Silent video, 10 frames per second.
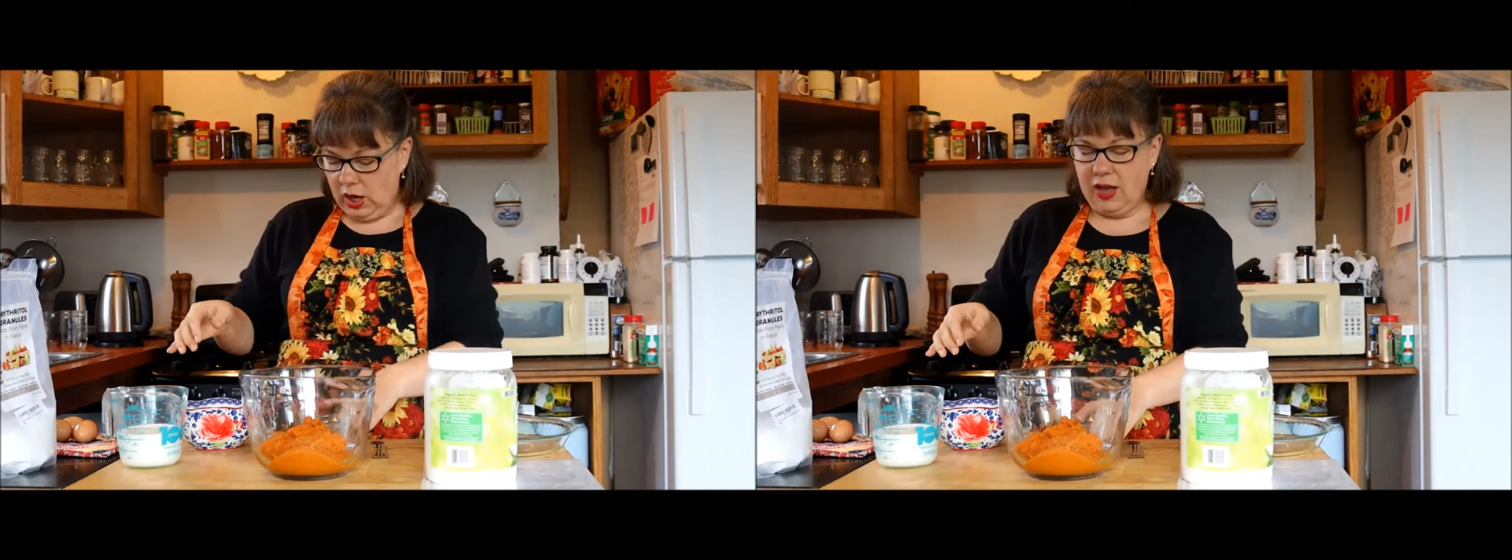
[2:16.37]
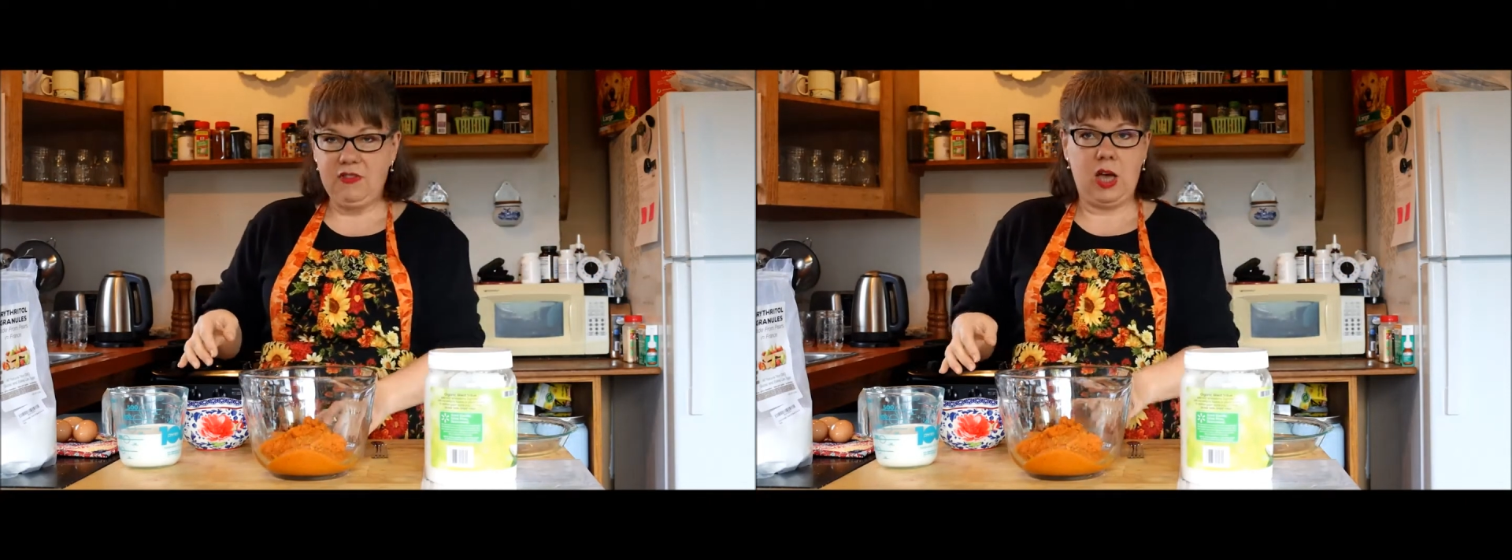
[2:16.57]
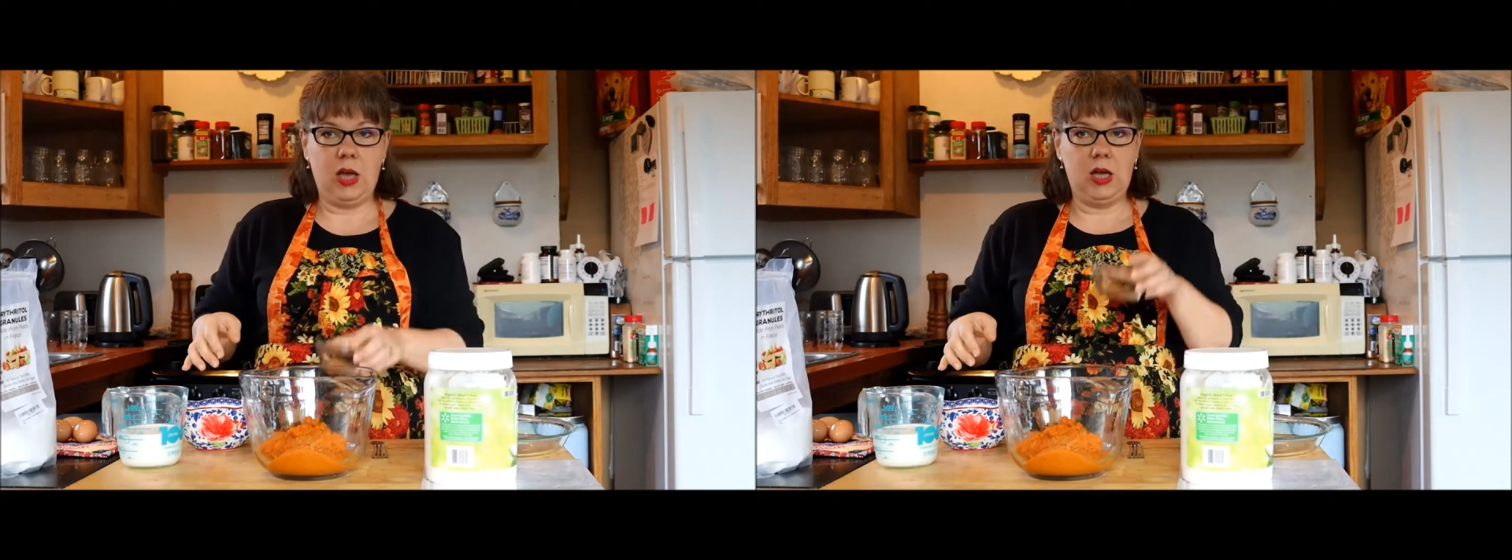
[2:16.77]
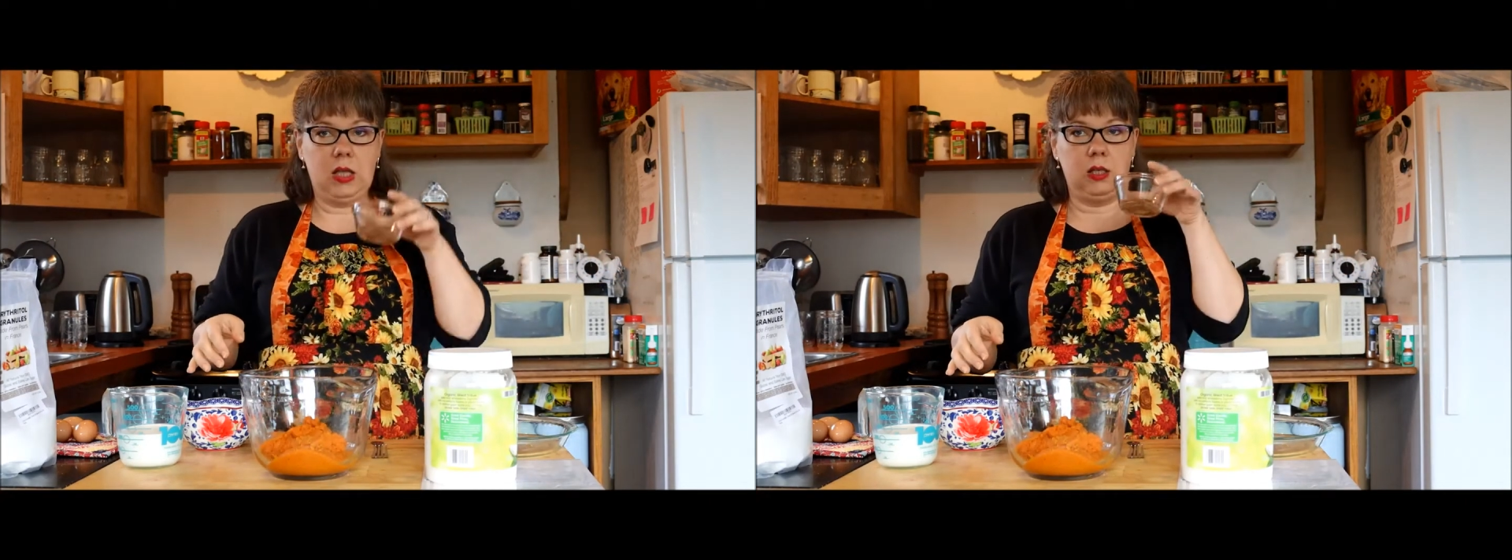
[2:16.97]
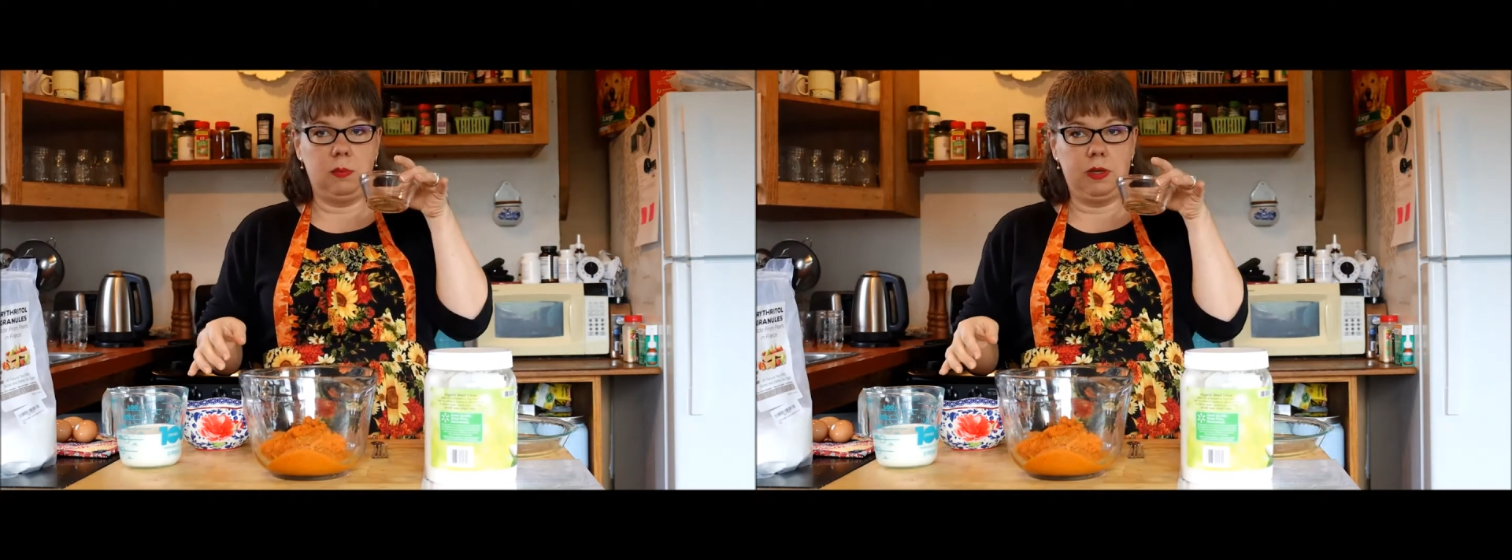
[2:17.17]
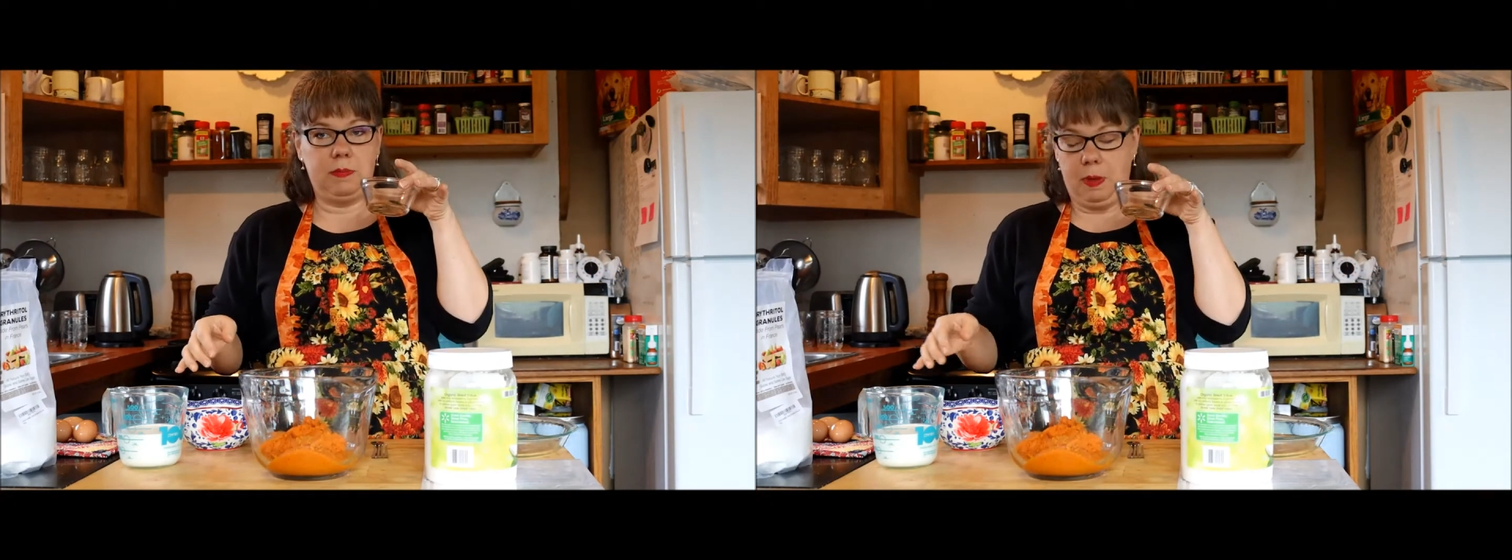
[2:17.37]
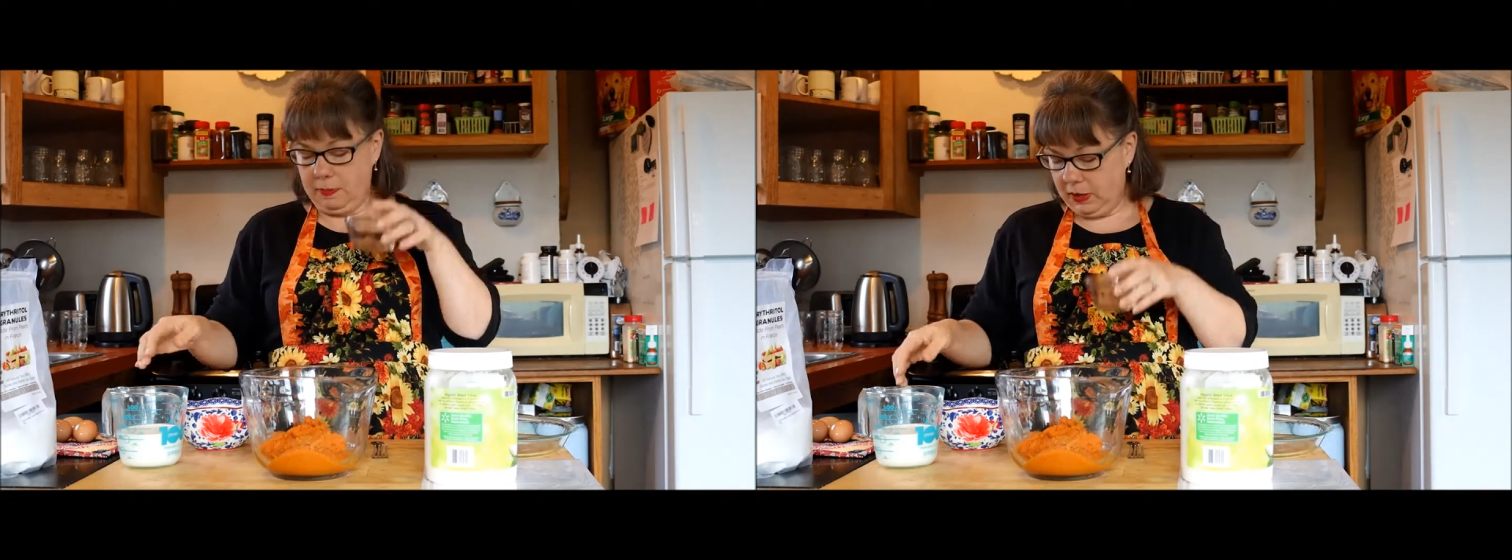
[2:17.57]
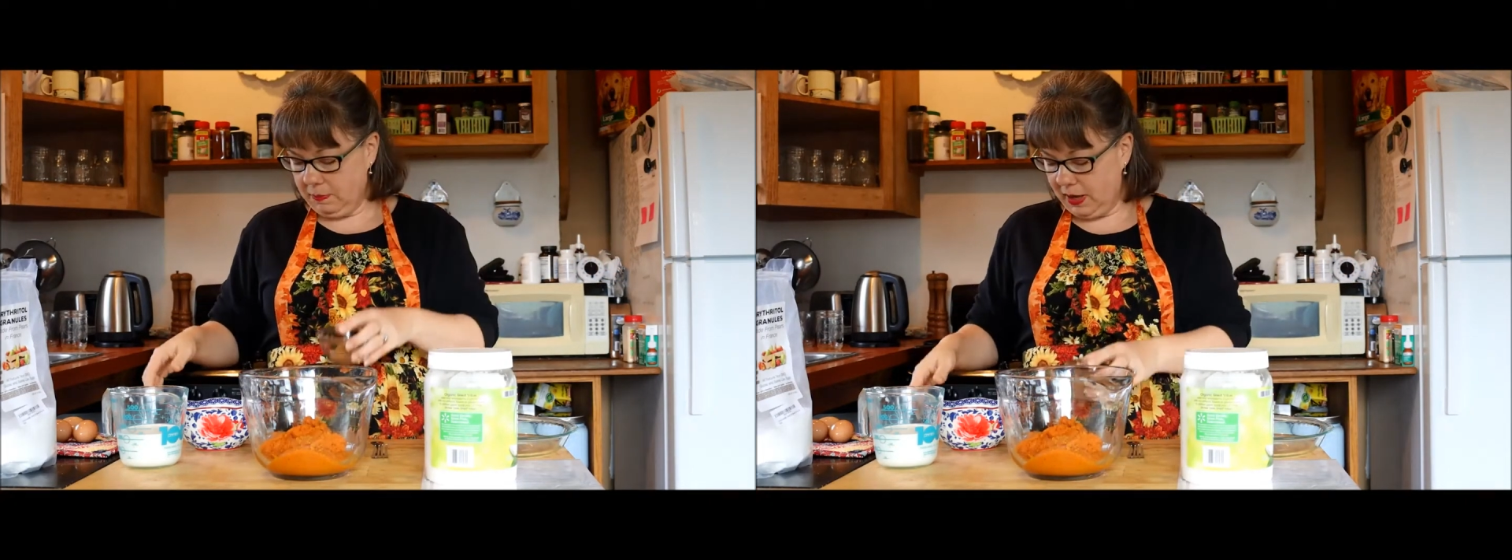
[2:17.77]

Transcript: I've got a little bit of pumpkin